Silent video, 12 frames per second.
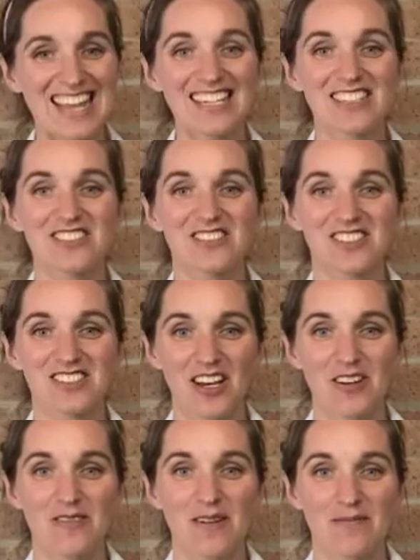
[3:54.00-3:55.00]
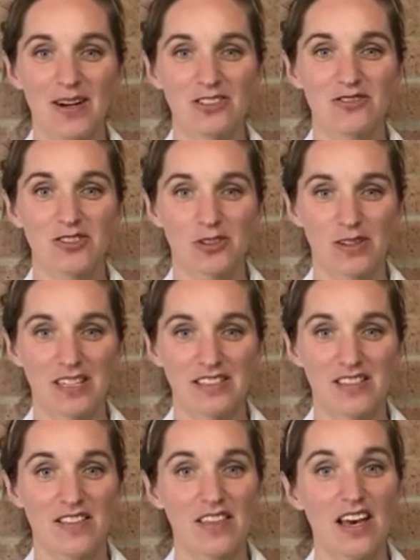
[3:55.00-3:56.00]
Thank you so much for joining us.
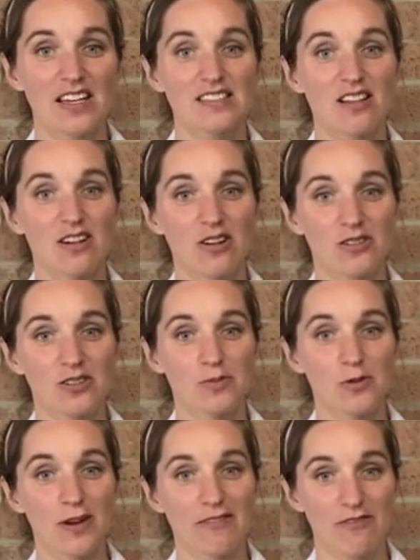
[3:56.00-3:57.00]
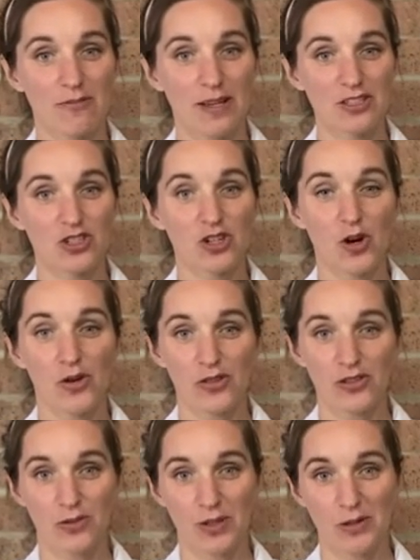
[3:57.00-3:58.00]
There is lots more information on
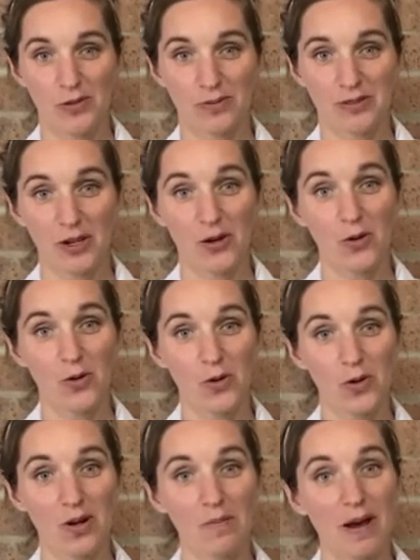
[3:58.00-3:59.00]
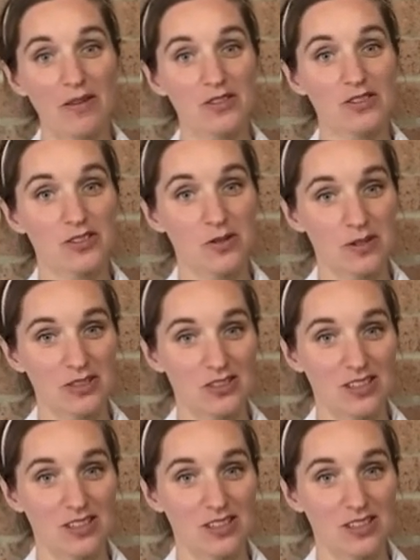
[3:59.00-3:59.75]
the Twinkl website all about the sewage